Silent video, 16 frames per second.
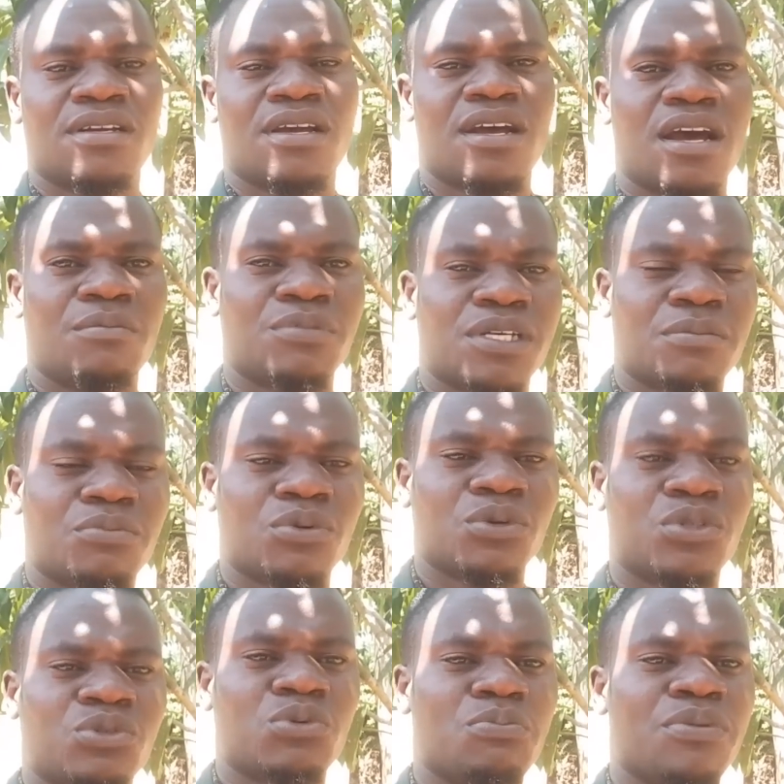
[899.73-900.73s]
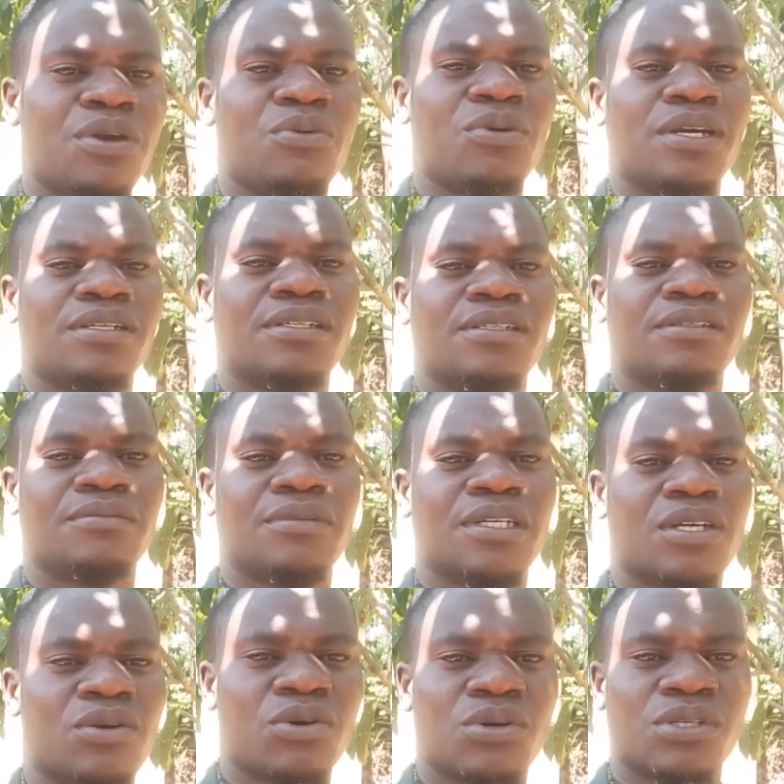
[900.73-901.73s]
I'm supposed to be with,
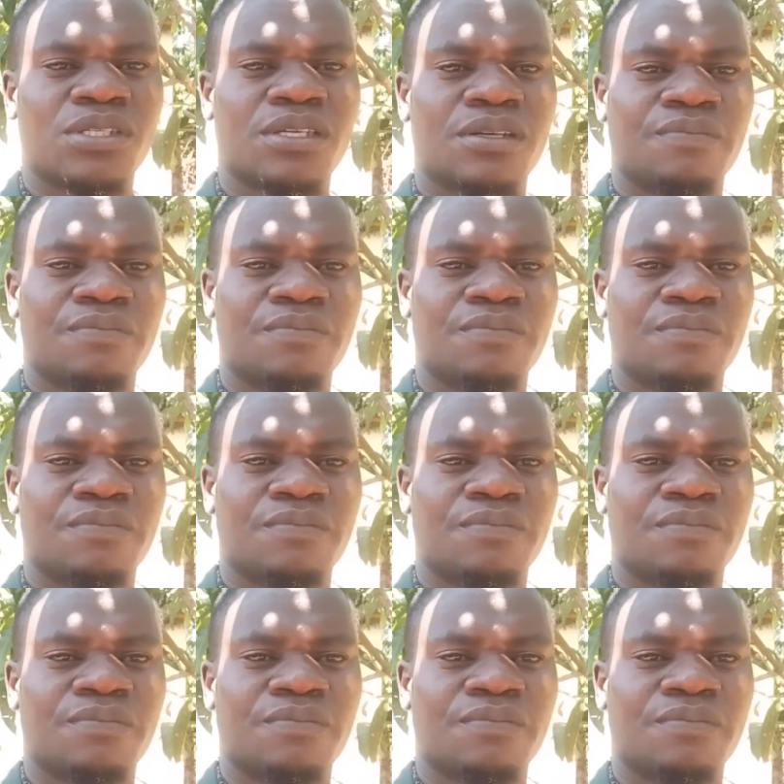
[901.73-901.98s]
because